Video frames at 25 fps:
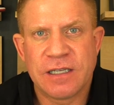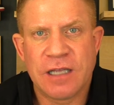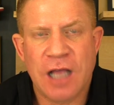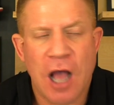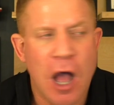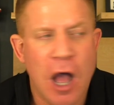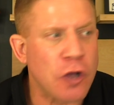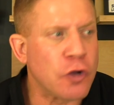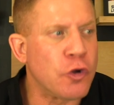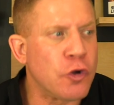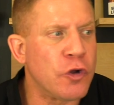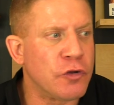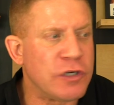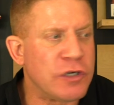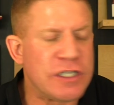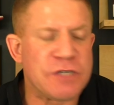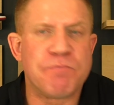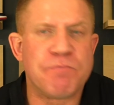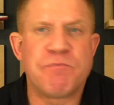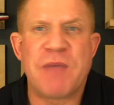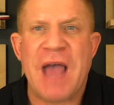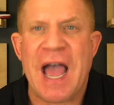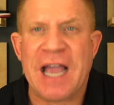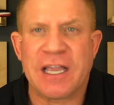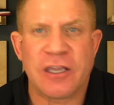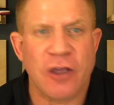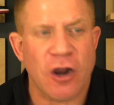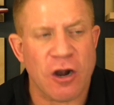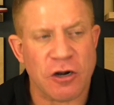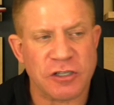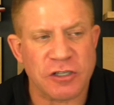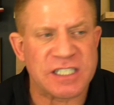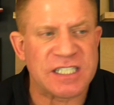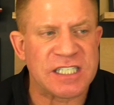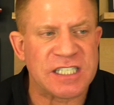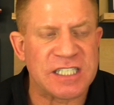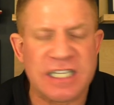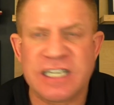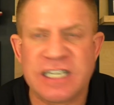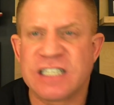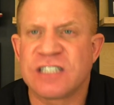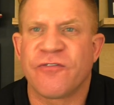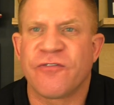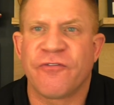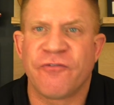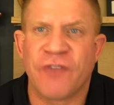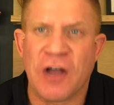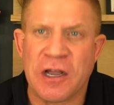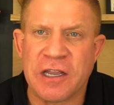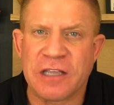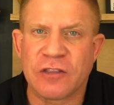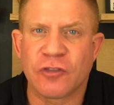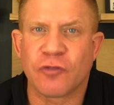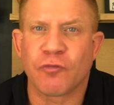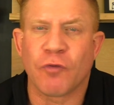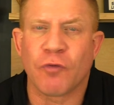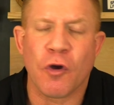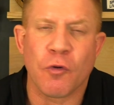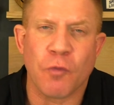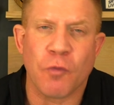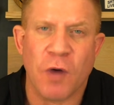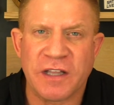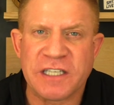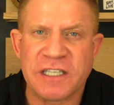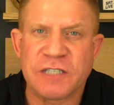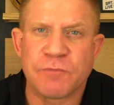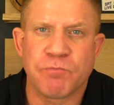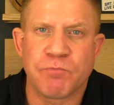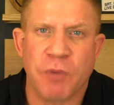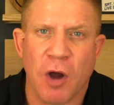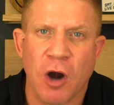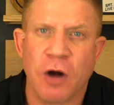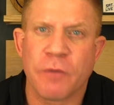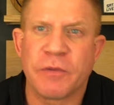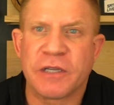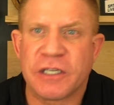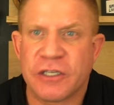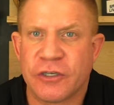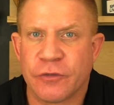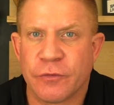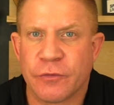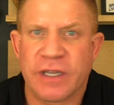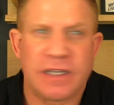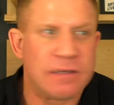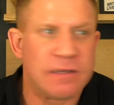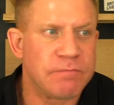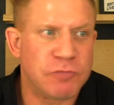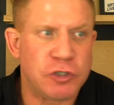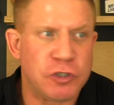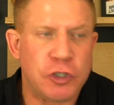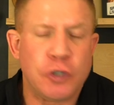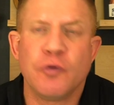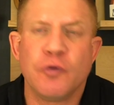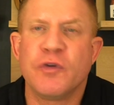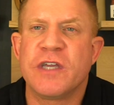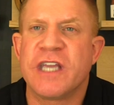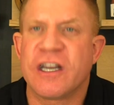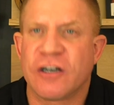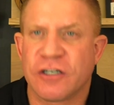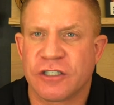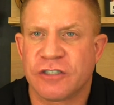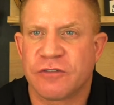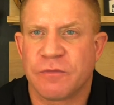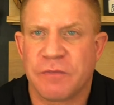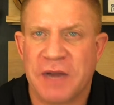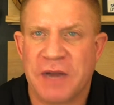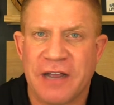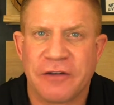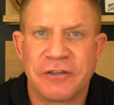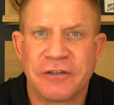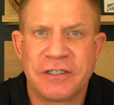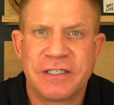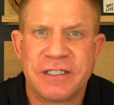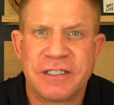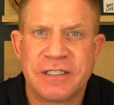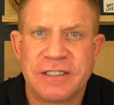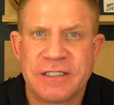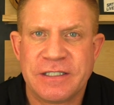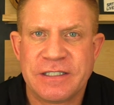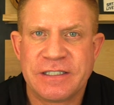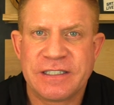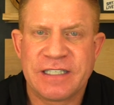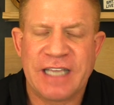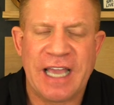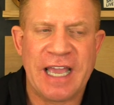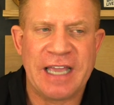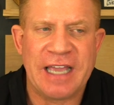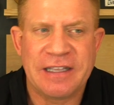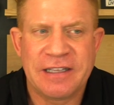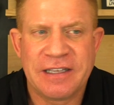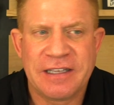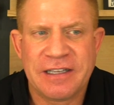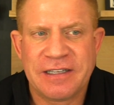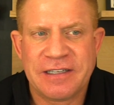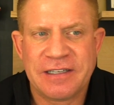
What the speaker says: I'll go in his backyard. I'll slit his fucking throat while he's barbecuing 2 years from now. Okay.